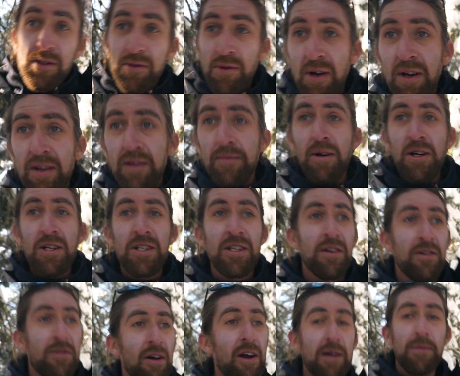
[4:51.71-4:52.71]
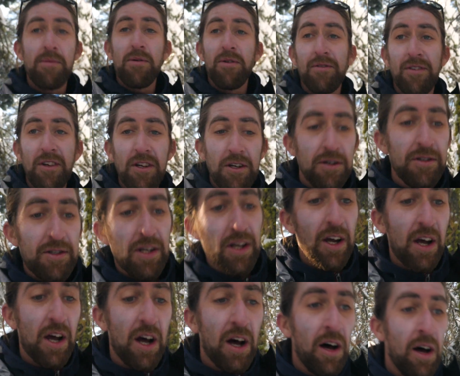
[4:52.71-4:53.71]
was one of the most incredible views
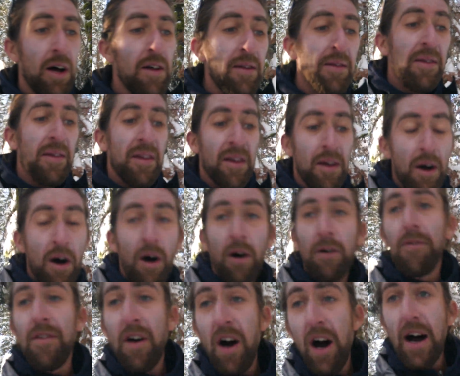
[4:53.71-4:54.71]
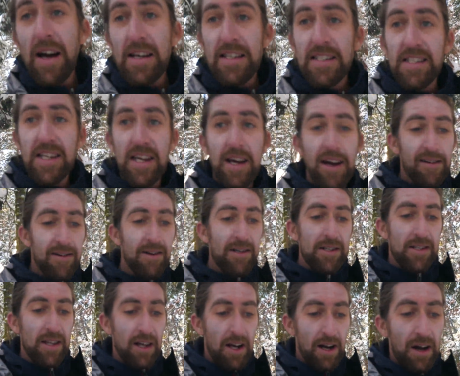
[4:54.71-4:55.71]
of the high
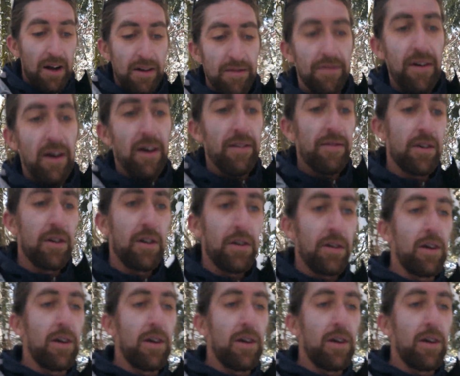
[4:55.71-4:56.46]
Sierras that I've ever